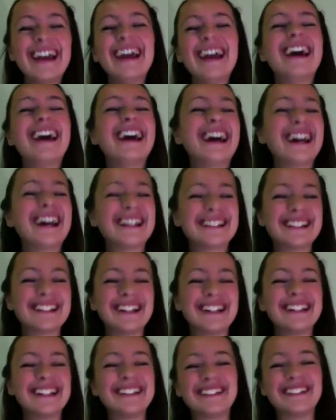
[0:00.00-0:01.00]
And
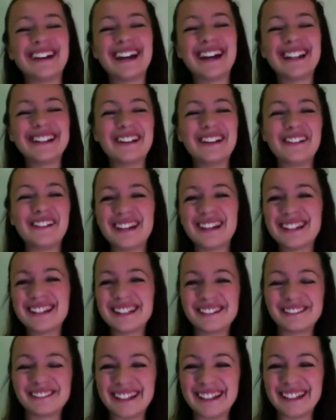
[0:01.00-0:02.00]
I had no
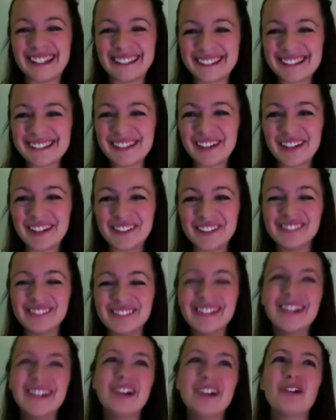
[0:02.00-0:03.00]
idea really at the time
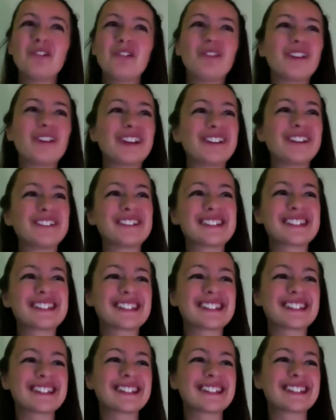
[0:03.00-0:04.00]
what I was
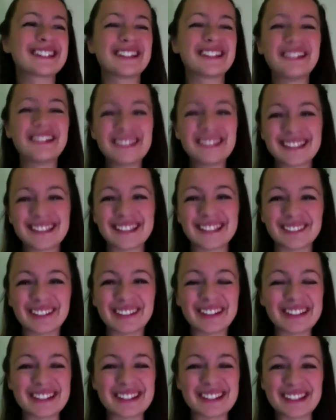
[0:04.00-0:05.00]
starting,
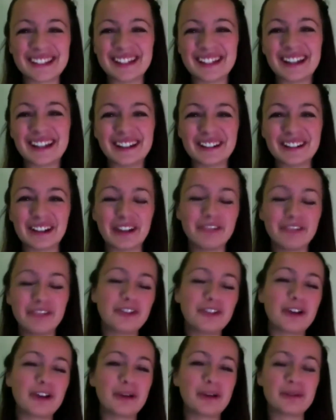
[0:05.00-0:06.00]
because I
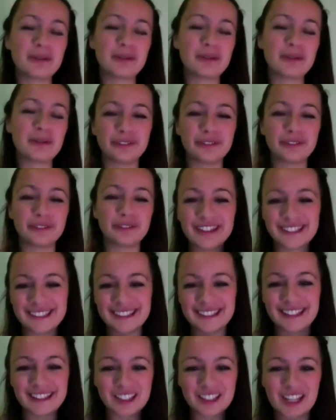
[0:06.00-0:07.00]
thought I would do a
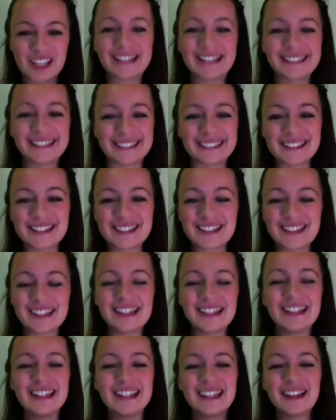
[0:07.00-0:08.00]
30-day challenge
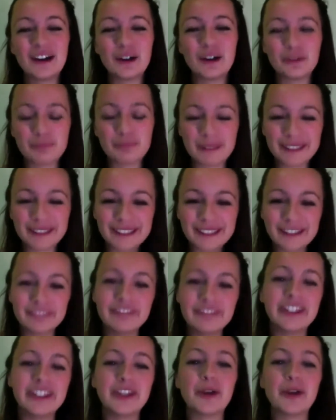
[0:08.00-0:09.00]
of making a
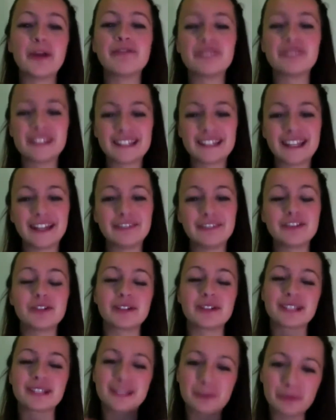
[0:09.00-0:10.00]
video every day, of
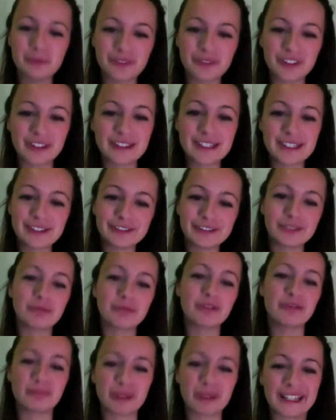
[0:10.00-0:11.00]
doing something different
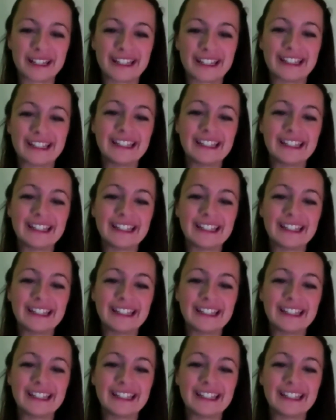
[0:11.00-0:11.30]
with money,